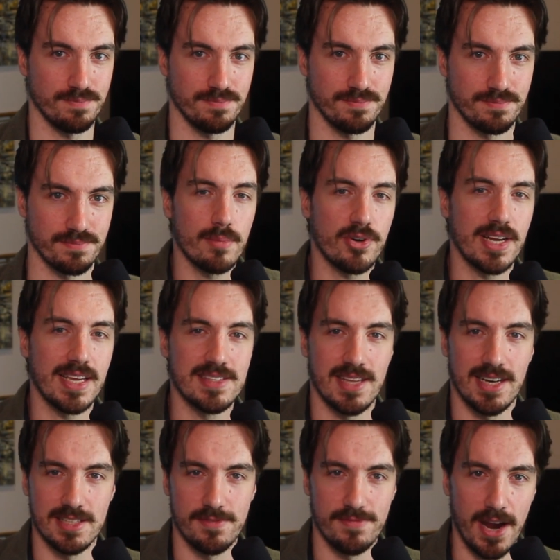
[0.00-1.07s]
My library
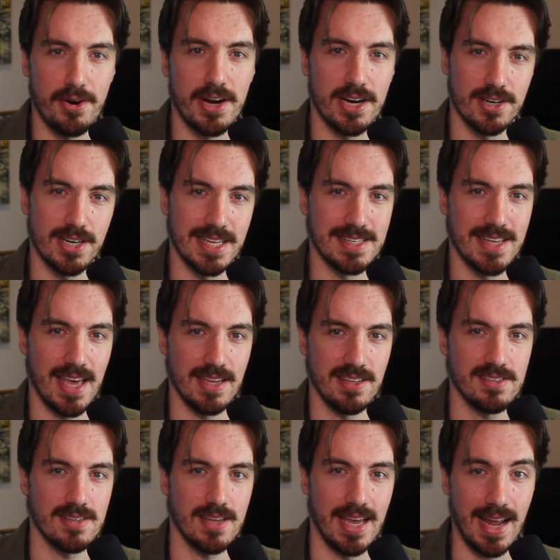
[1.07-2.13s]
is in its very early days,